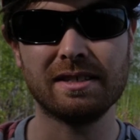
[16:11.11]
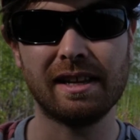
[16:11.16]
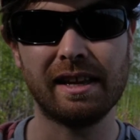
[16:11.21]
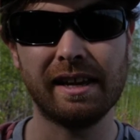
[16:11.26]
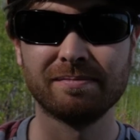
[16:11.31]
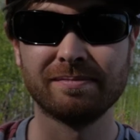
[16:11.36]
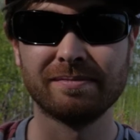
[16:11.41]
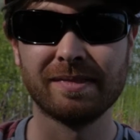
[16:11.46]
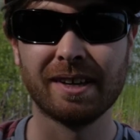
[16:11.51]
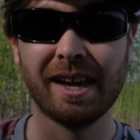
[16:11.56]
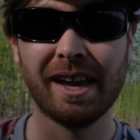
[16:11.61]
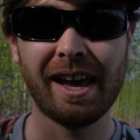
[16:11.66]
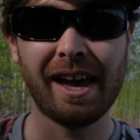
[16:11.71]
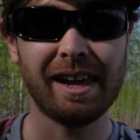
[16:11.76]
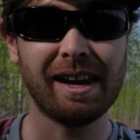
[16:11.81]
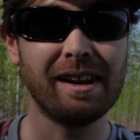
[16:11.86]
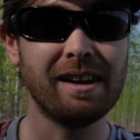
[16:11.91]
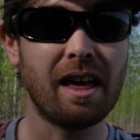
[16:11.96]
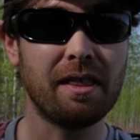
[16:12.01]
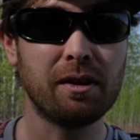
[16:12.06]
Like,
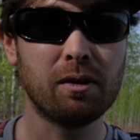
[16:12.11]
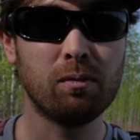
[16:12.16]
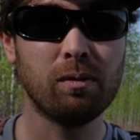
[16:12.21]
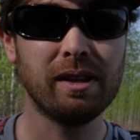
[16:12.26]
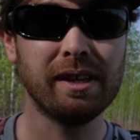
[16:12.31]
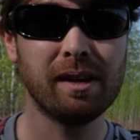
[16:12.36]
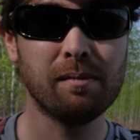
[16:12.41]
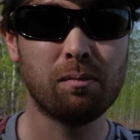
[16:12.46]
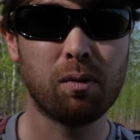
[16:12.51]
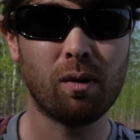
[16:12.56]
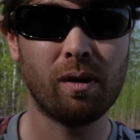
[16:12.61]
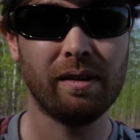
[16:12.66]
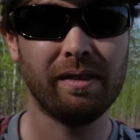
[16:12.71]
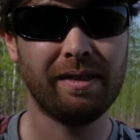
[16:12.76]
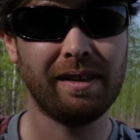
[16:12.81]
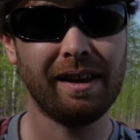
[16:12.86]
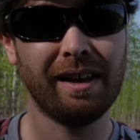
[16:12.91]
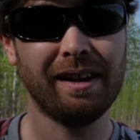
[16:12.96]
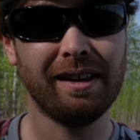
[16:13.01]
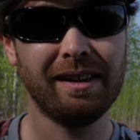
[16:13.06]
and another really important
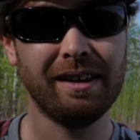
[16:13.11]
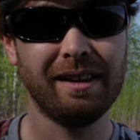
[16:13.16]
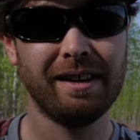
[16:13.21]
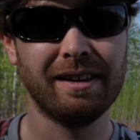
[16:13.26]
thing